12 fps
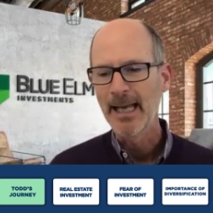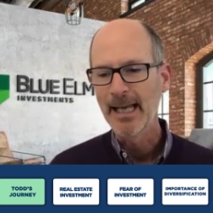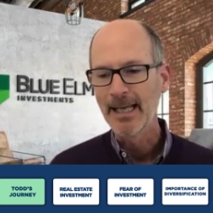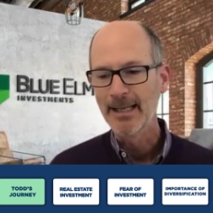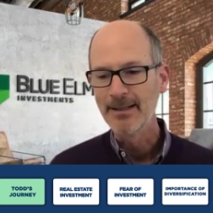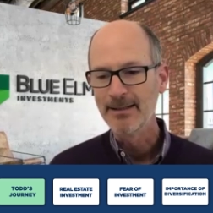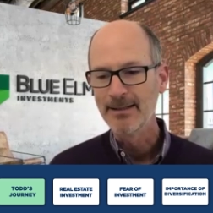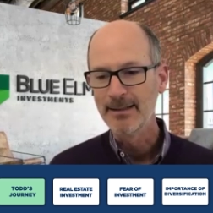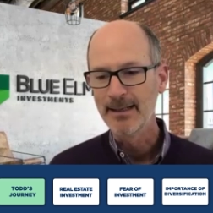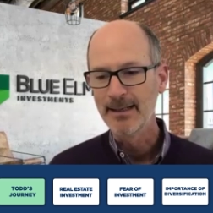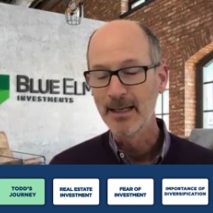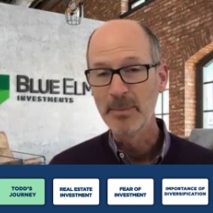
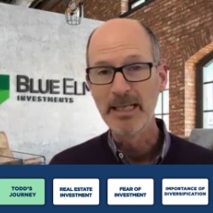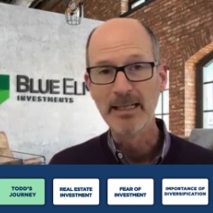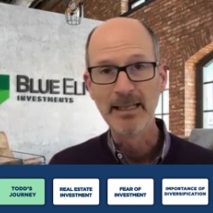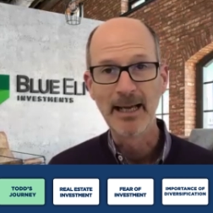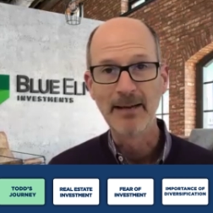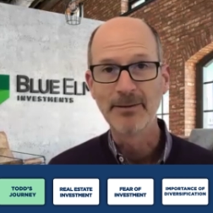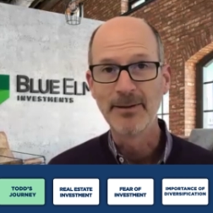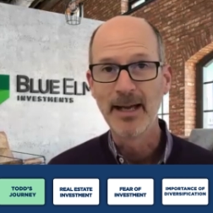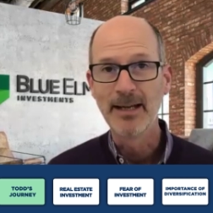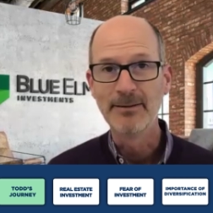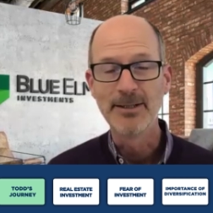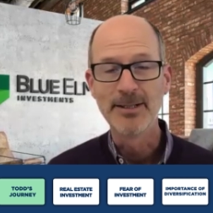and uh, immediately after
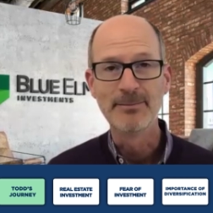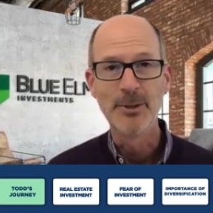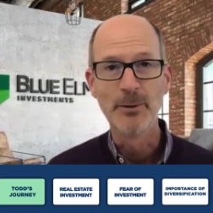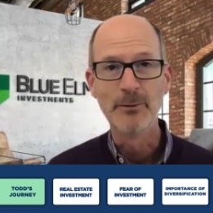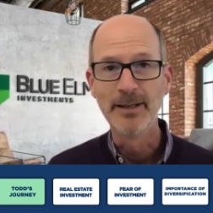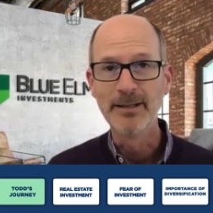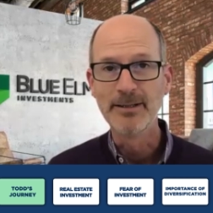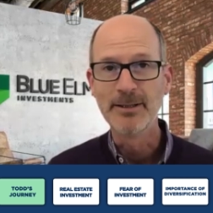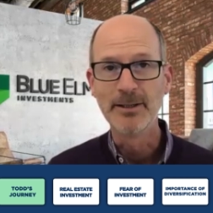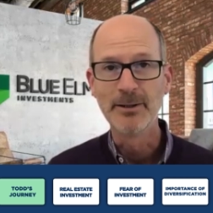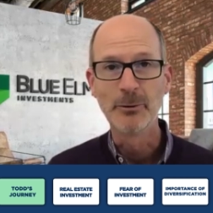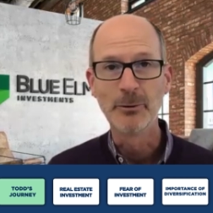that just dove
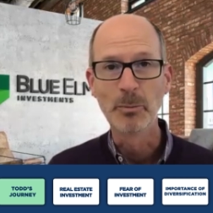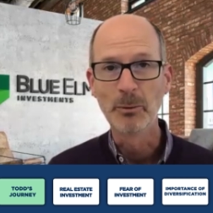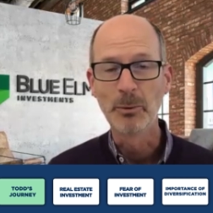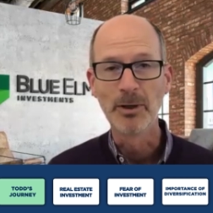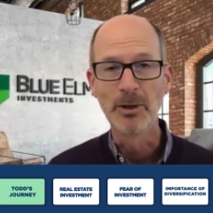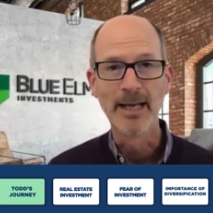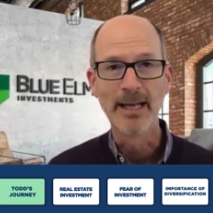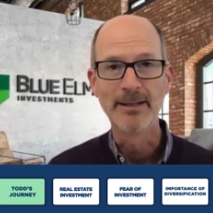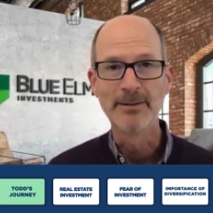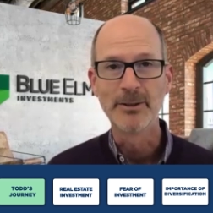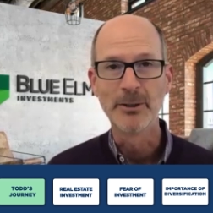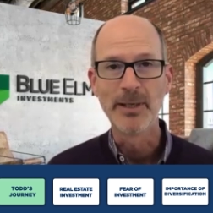into the corporate world
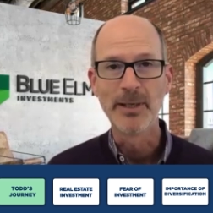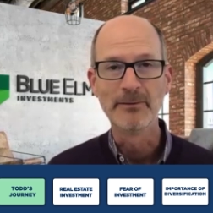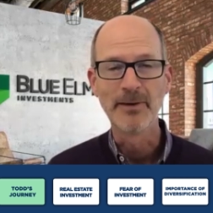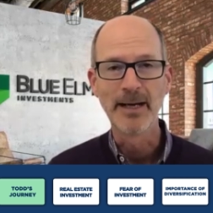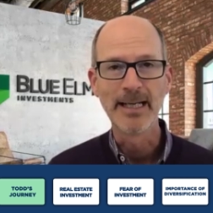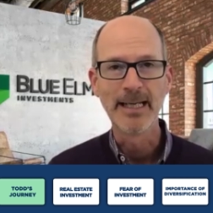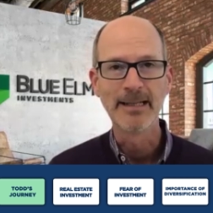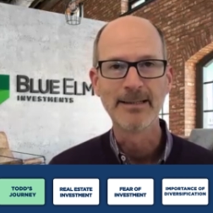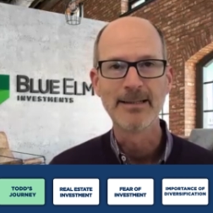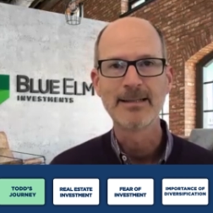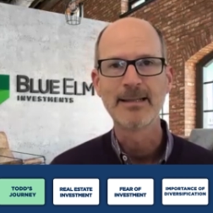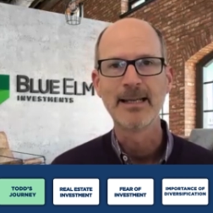had a degree in
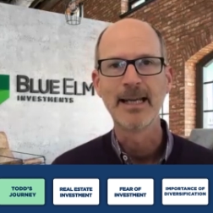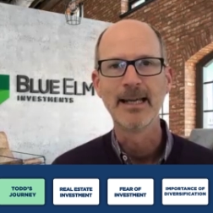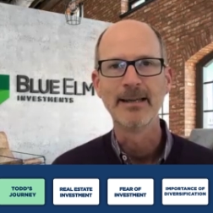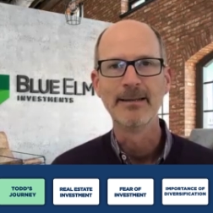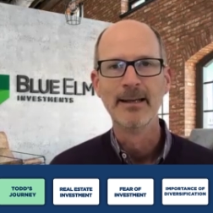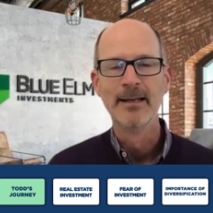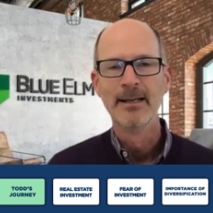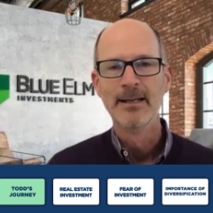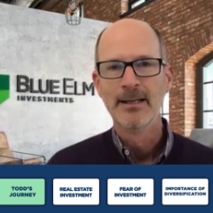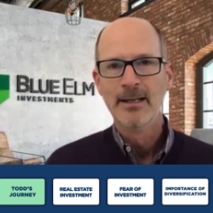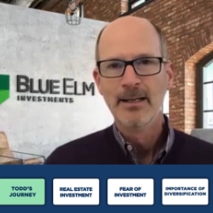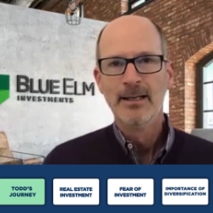finance and
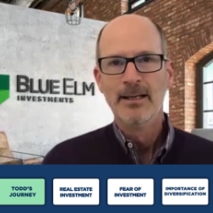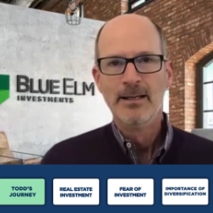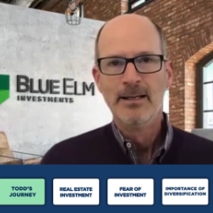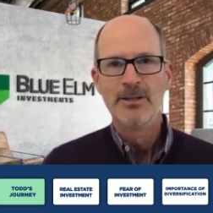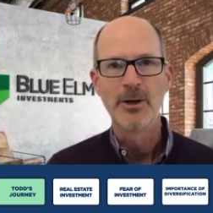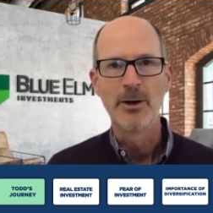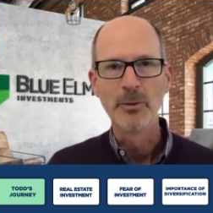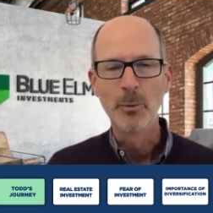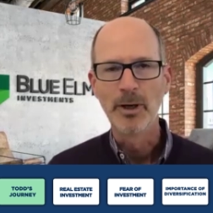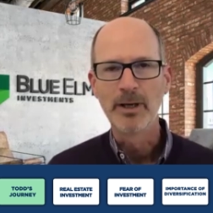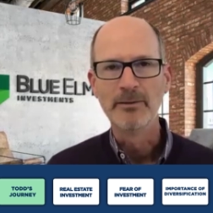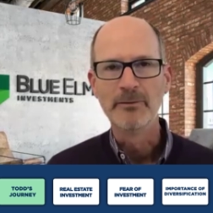
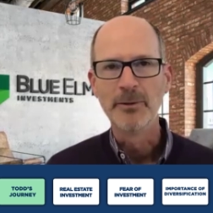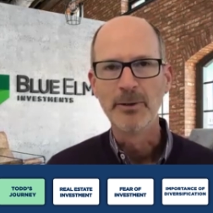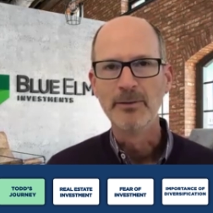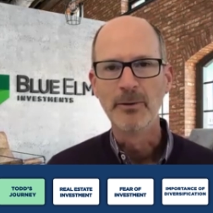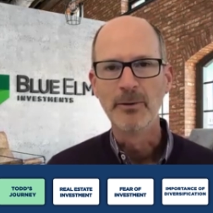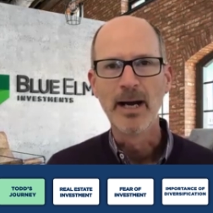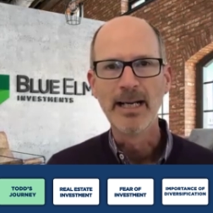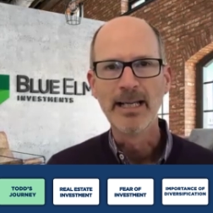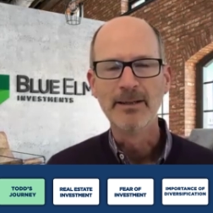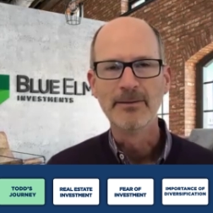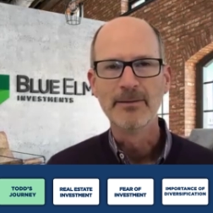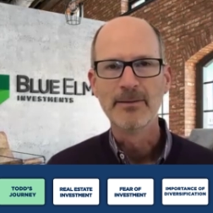started working for a
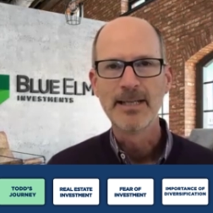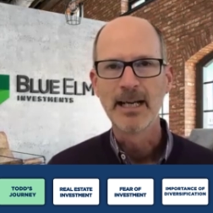variety of